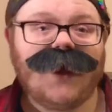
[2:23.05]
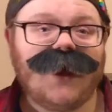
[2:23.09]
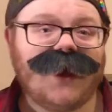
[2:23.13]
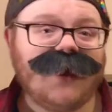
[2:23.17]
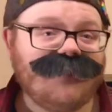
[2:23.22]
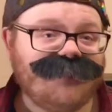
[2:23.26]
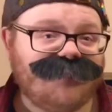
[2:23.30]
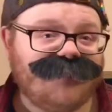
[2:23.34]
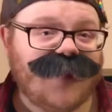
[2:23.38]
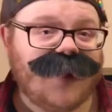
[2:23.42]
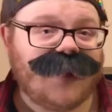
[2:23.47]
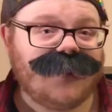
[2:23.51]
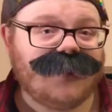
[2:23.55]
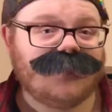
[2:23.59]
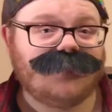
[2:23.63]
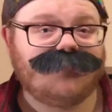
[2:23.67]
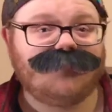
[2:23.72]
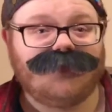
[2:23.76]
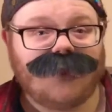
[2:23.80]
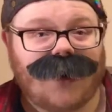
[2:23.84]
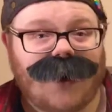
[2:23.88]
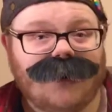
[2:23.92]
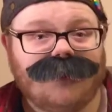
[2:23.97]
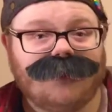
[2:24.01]
In fairness,
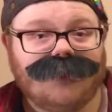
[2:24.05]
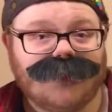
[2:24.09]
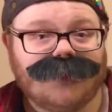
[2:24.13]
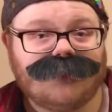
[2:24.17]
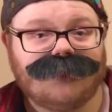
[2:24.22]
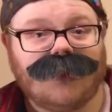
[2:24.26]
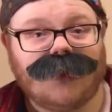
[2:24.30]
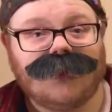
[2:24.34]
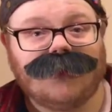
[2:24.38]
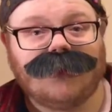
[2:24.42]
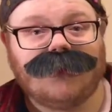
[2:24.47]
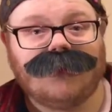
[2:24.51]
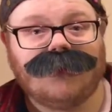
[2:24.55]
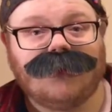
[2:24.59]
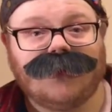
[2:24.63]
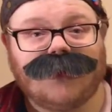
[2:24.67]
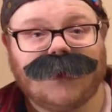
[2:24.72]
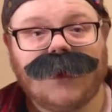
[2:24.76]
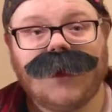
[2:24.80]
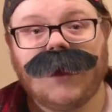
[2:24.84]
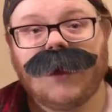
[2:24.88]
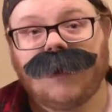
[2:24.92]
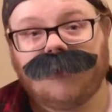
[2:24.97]
Branagh is rather good.